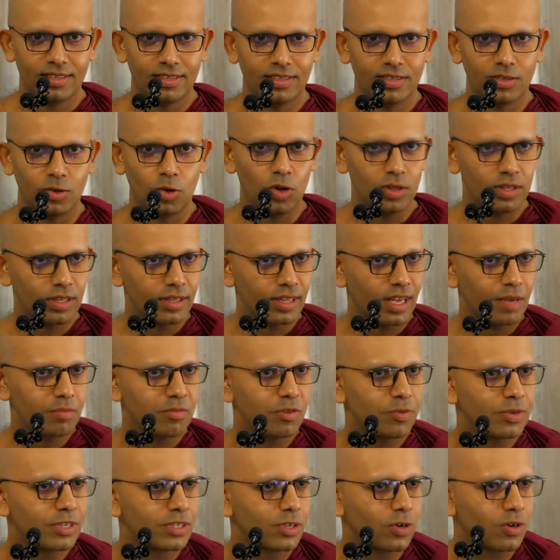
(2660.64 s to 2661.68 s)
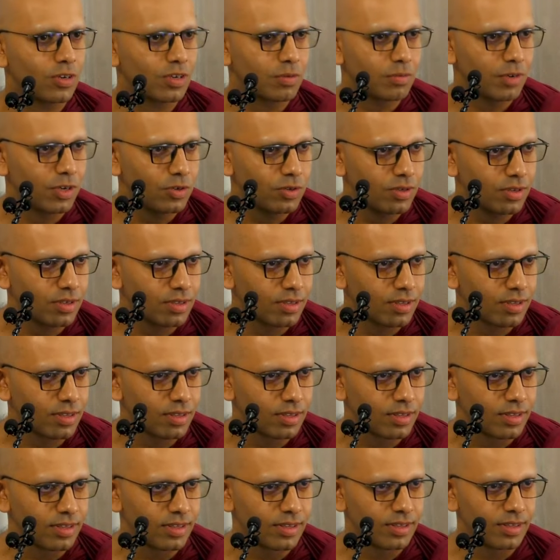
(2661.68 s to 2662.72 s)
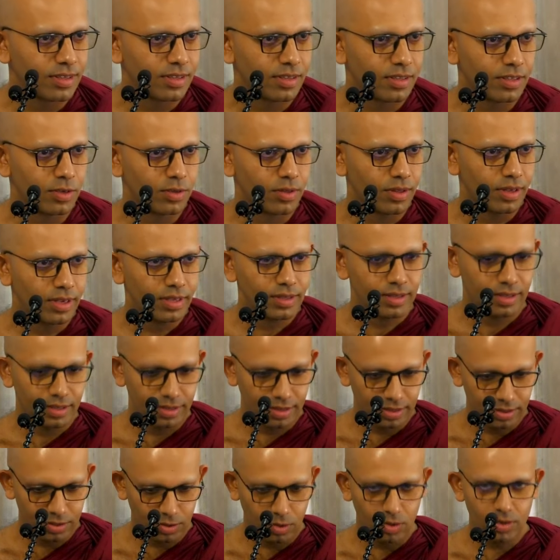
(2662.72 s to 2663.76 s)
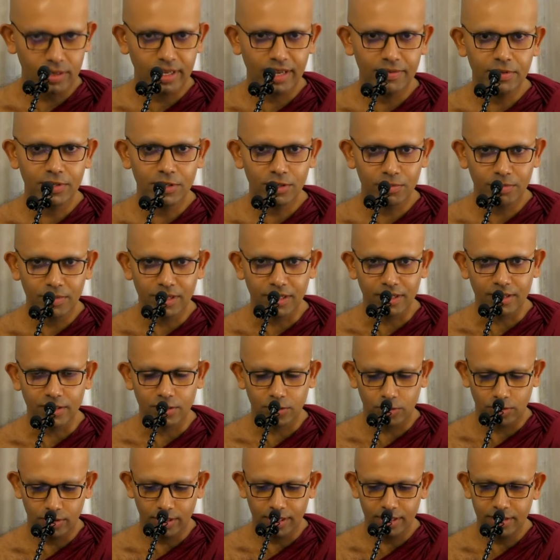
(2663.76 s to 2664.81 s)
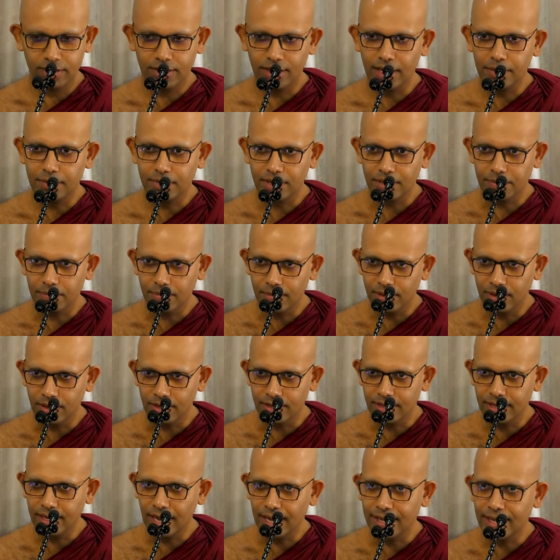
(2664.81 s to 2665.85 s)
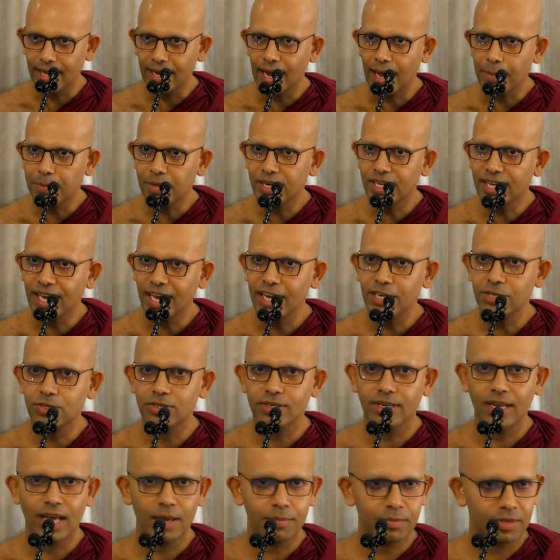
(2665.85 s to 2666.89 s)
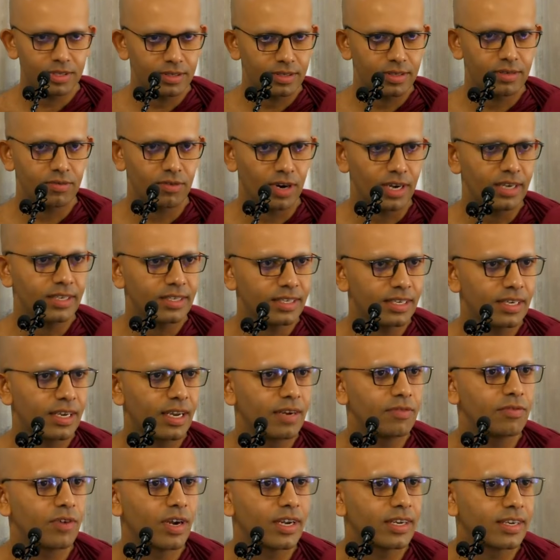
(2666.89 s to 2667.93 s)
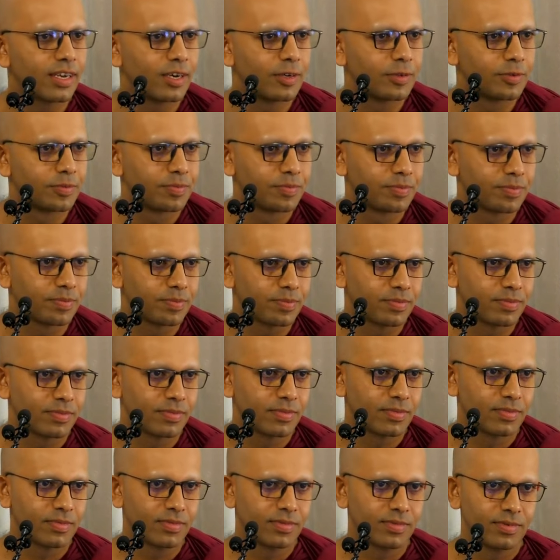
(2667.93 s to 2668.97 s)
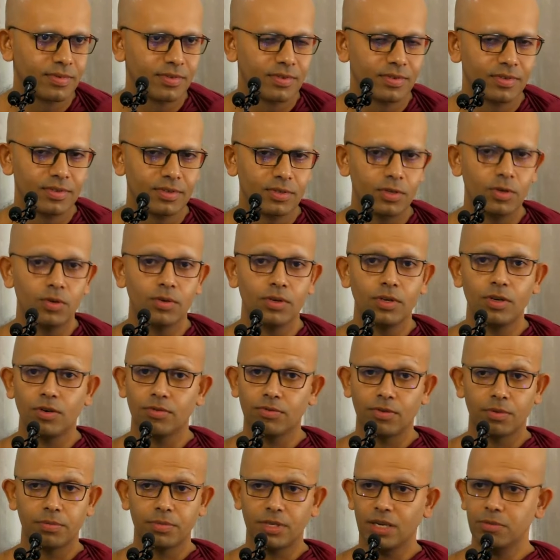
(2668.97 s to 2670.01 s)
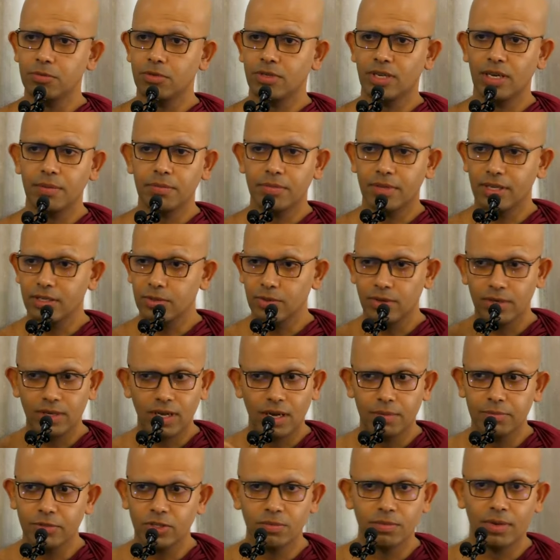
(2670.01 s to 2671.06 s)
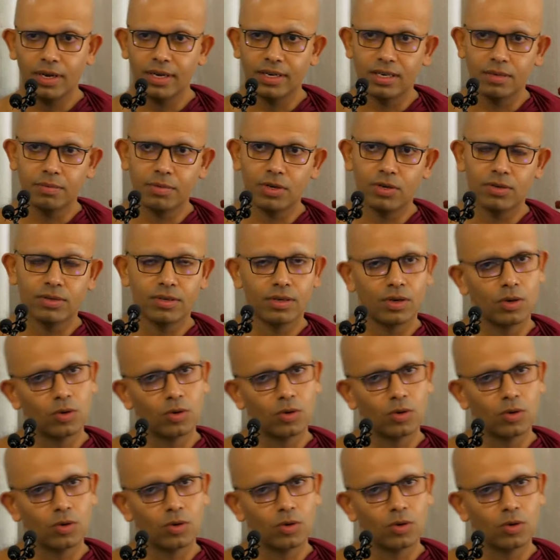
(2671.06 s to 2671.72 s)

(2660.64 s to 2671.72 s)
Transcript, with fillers: So all the Dhamma we talk about, you think this is all given to me. So then that application happens right here and right now. So, from time to time, things will come to your mind about,